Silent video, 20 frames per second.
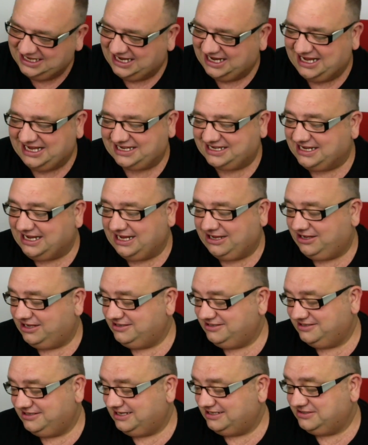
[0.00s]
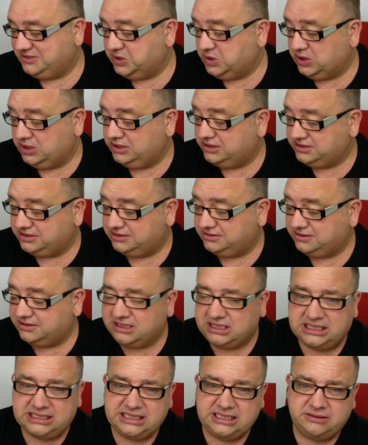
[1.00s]
I honestly don't know
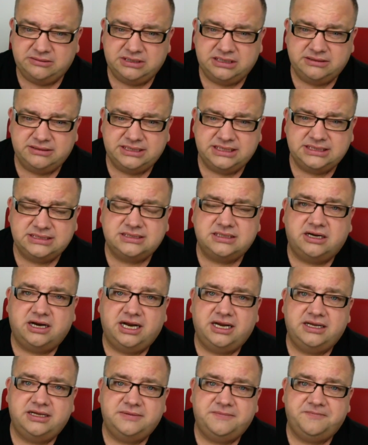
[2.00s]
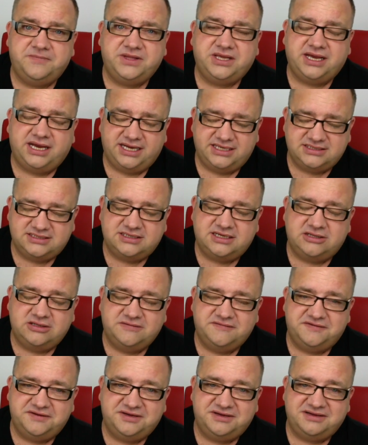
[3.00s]
how I get away with this. All right, guys, I
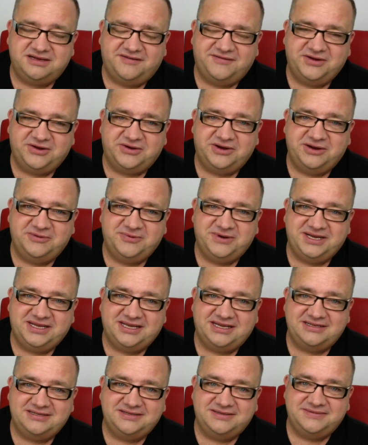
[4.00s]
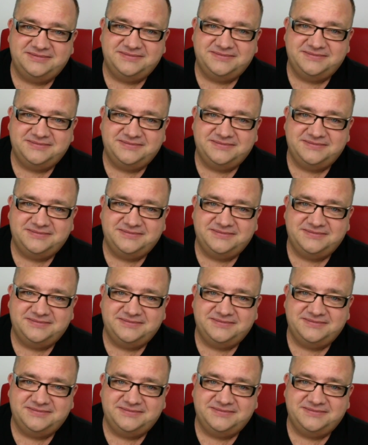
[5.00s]
love you. Have a great weekend.